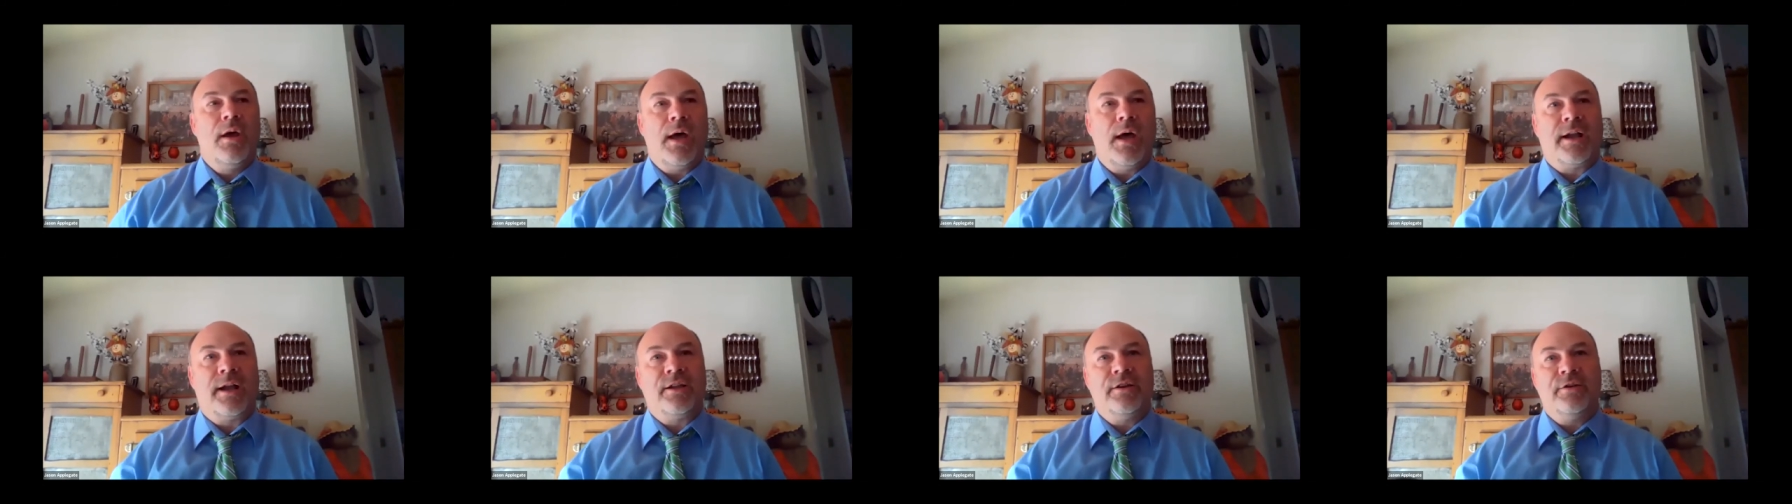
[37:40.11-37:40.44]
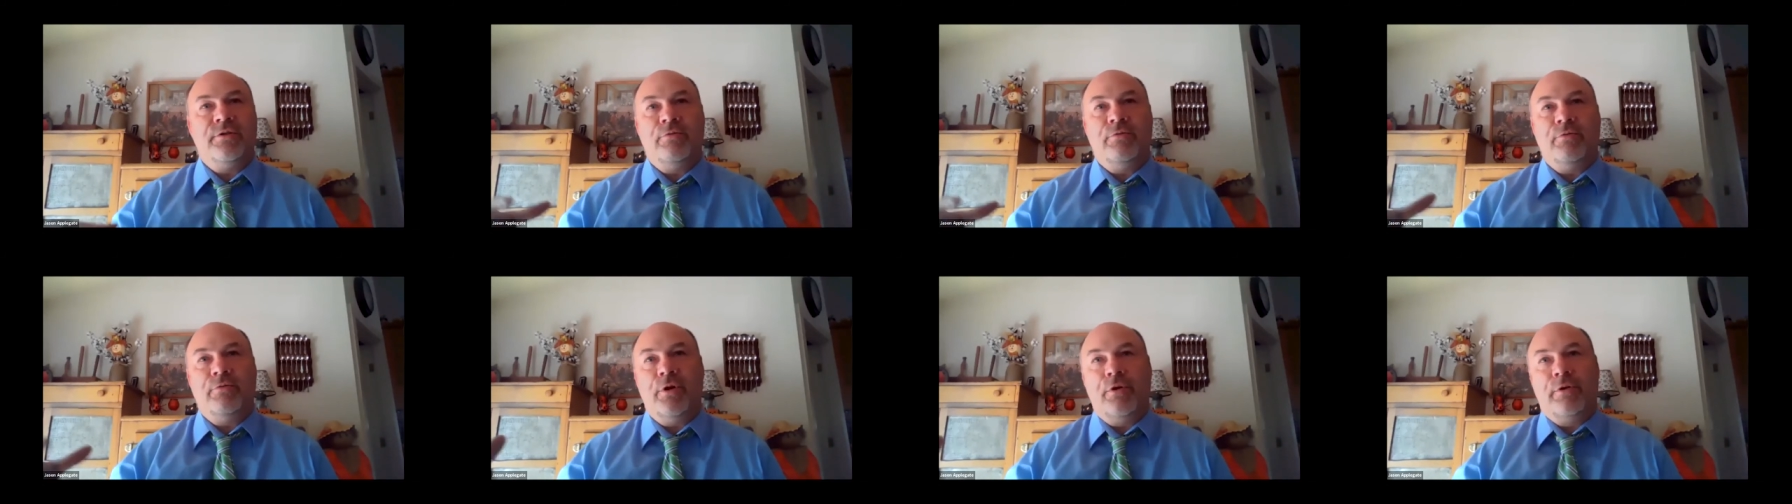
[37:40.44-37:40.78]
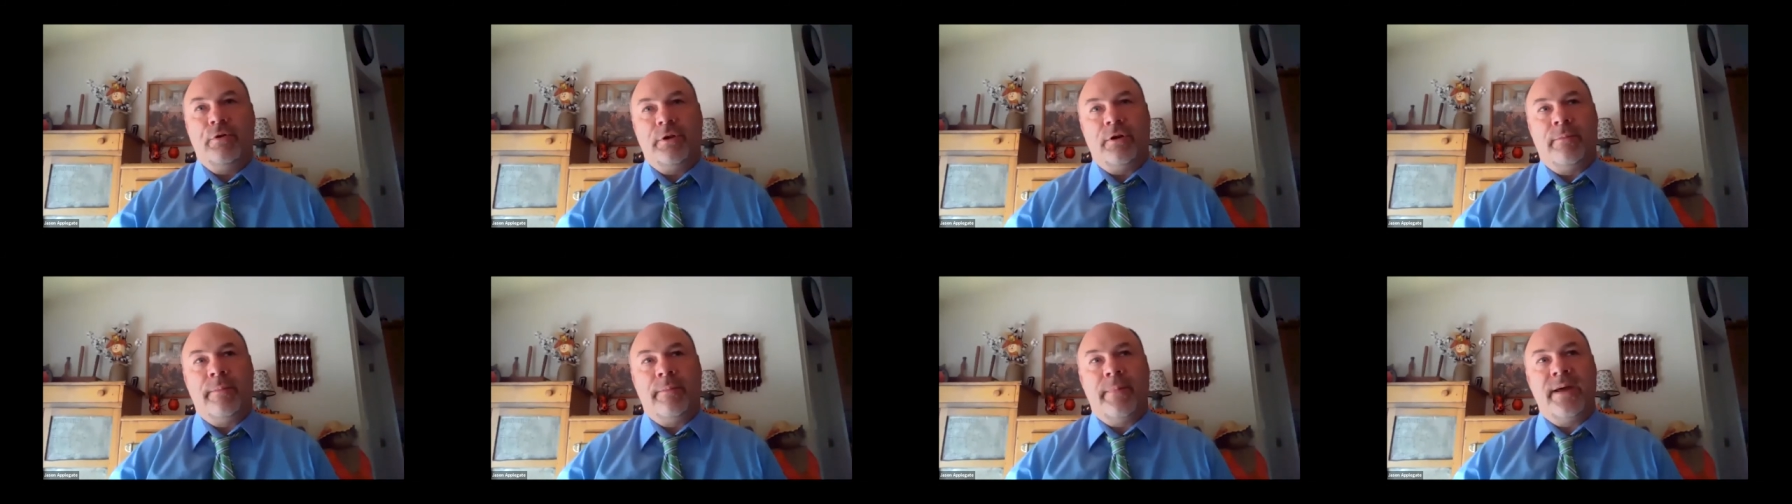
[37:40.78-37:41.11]
I can do
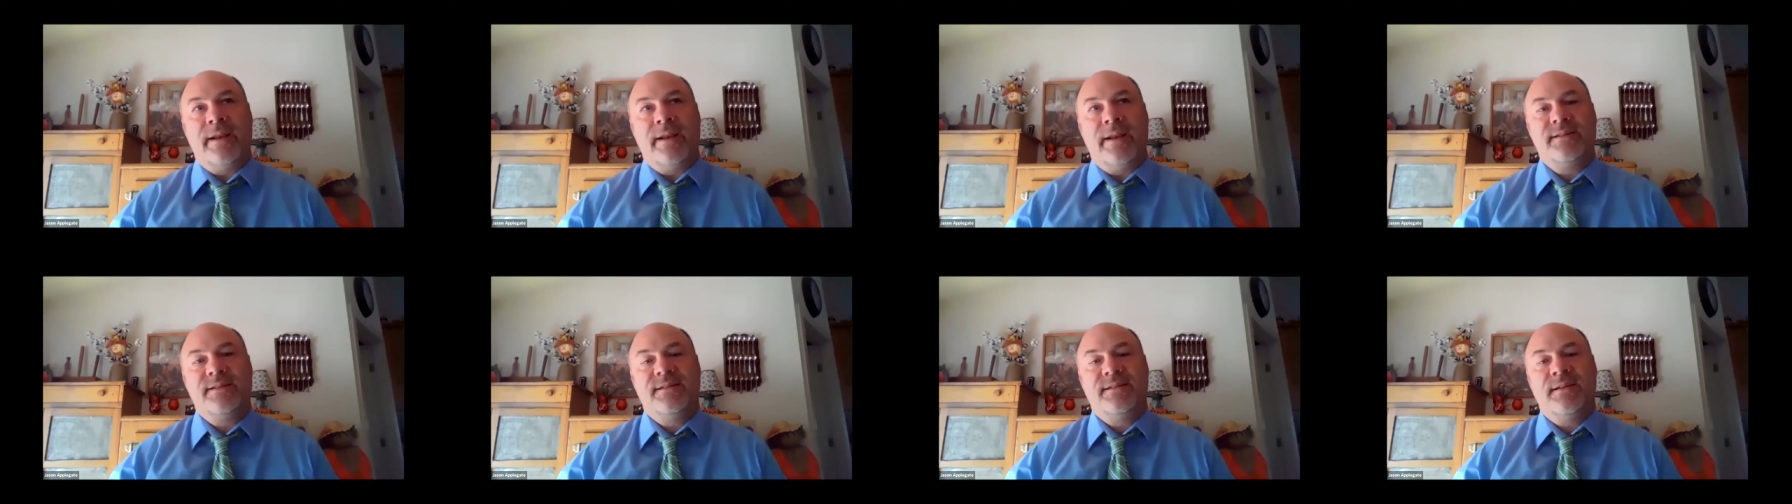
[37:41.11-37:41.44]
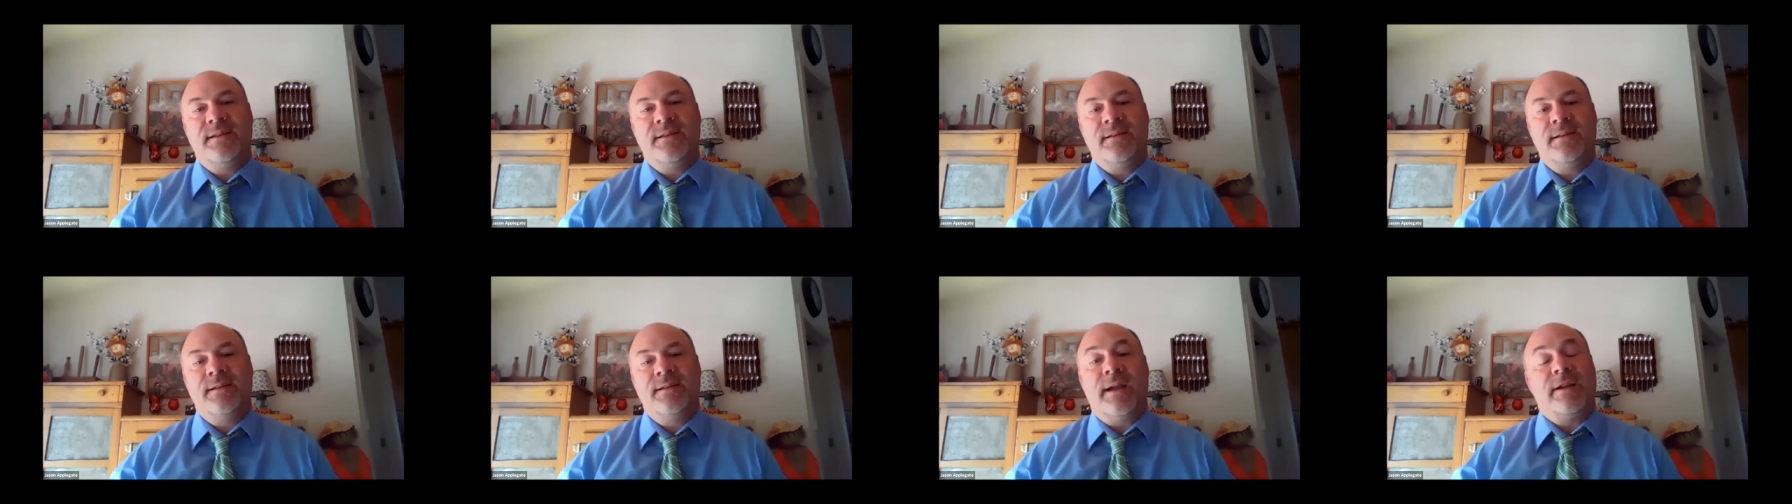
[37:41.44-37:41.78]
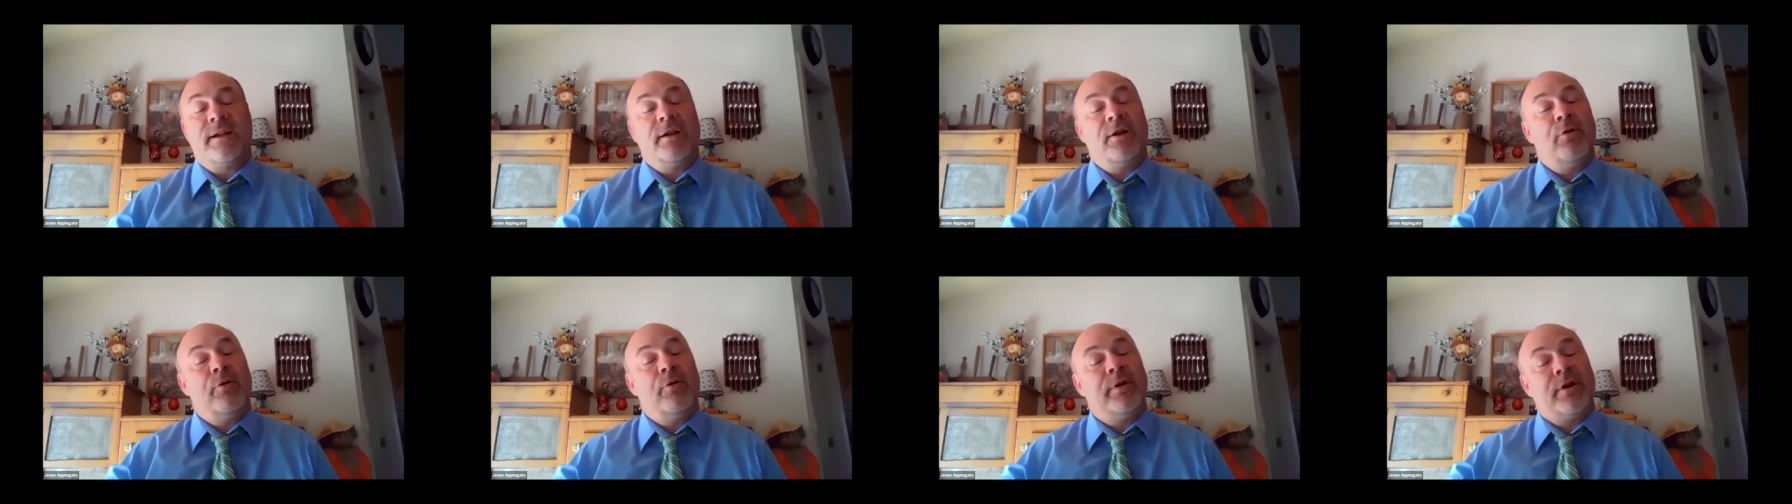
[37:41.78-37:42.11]
nuclear medicine. I
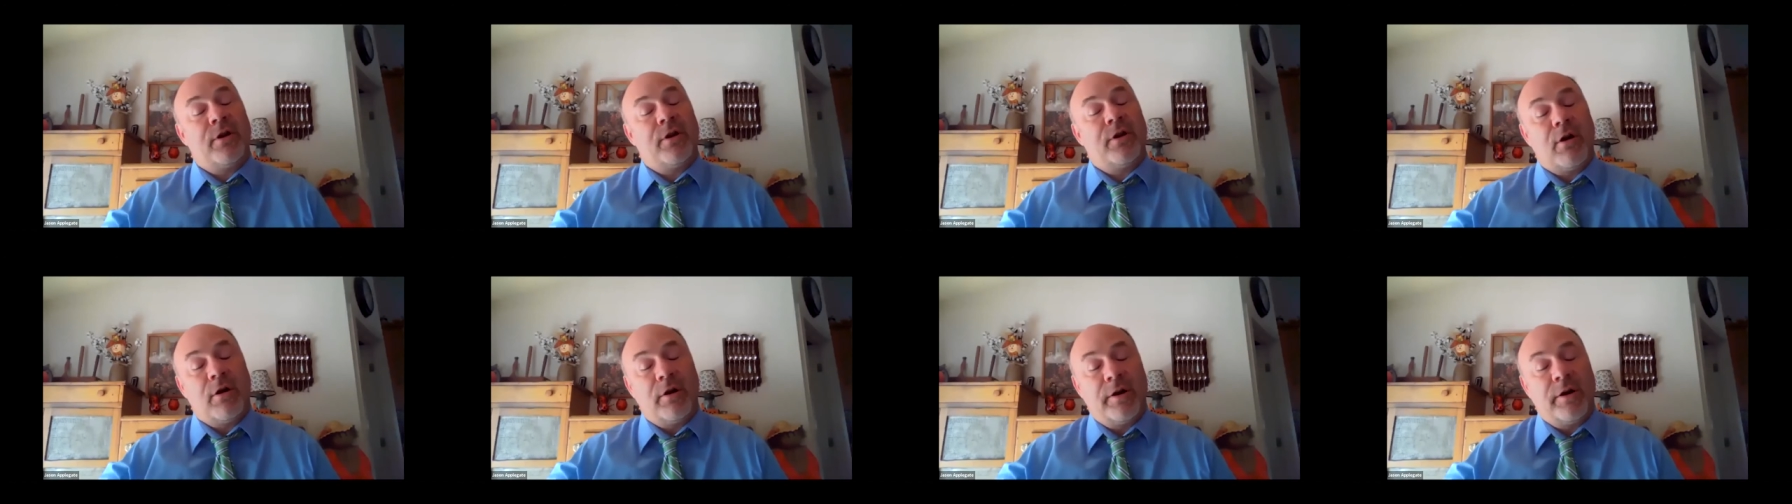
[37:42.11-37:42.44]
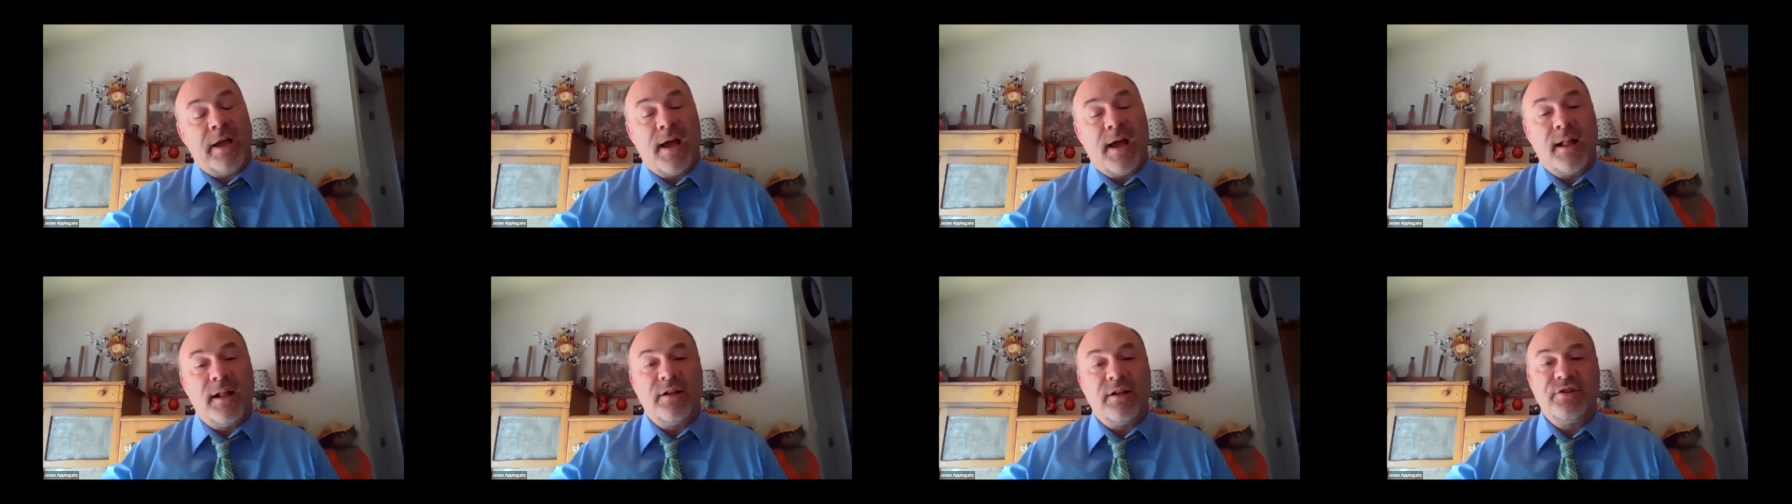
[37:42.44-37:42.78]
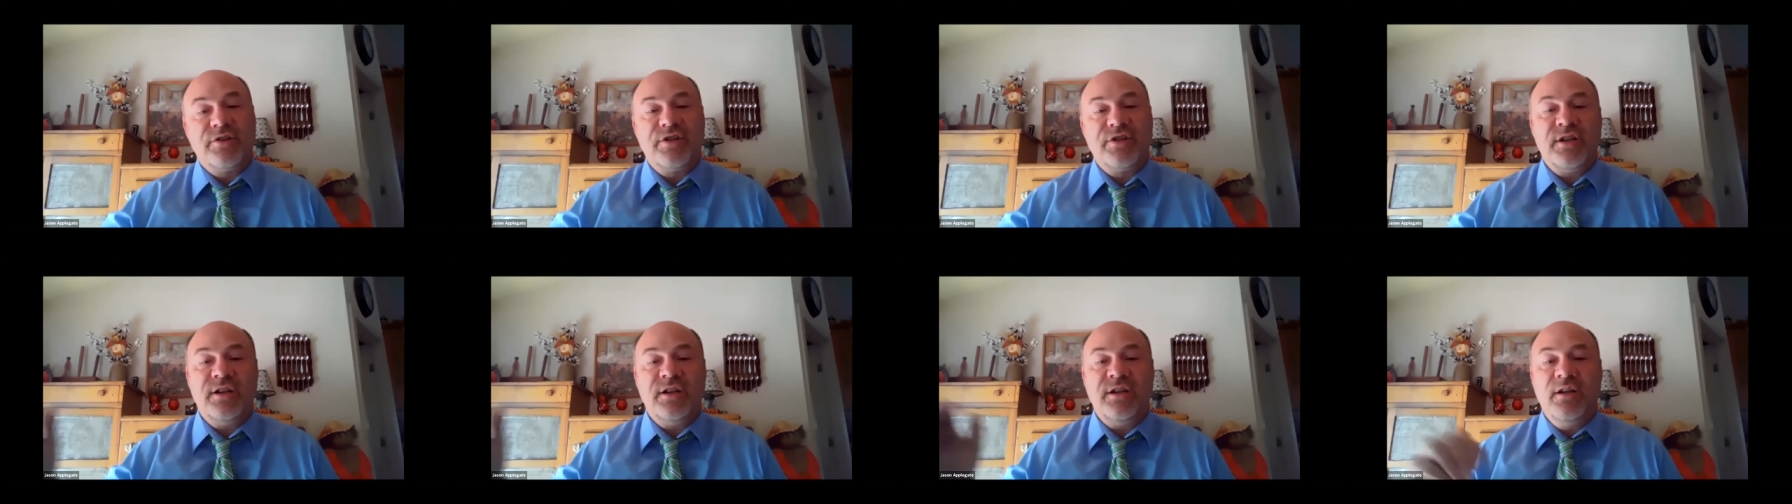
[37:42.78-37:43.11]
can go into
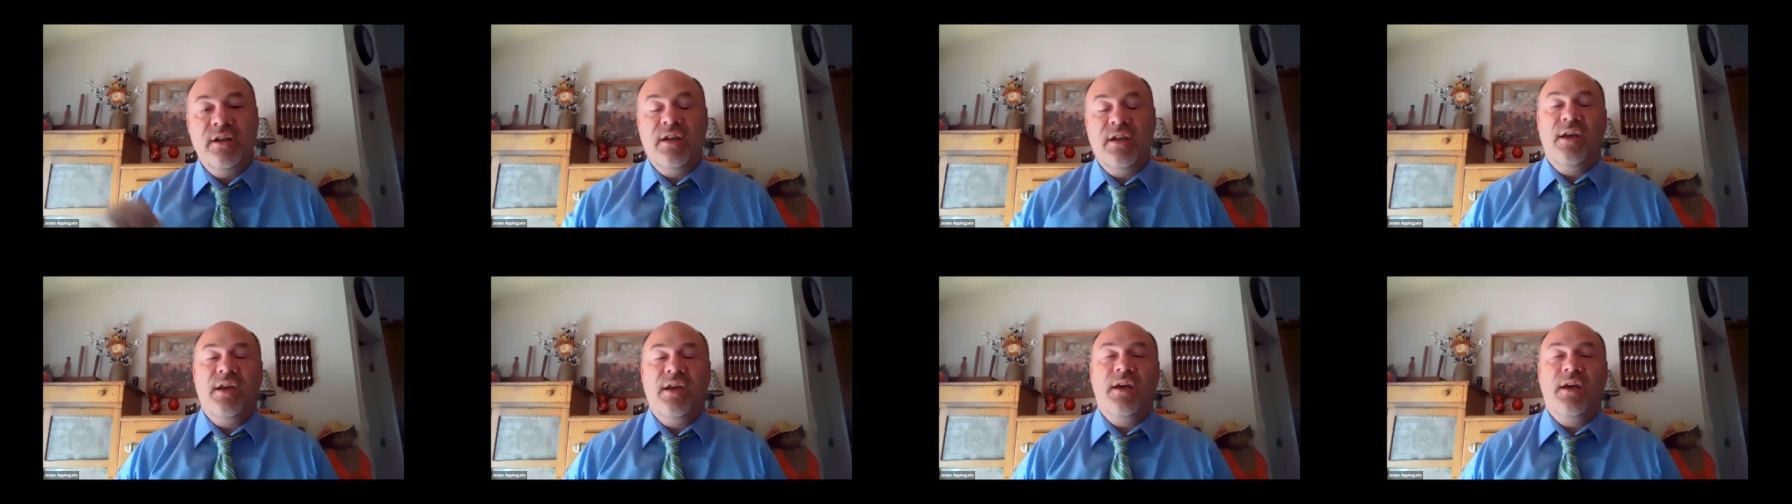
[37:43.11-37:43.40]
cardiology.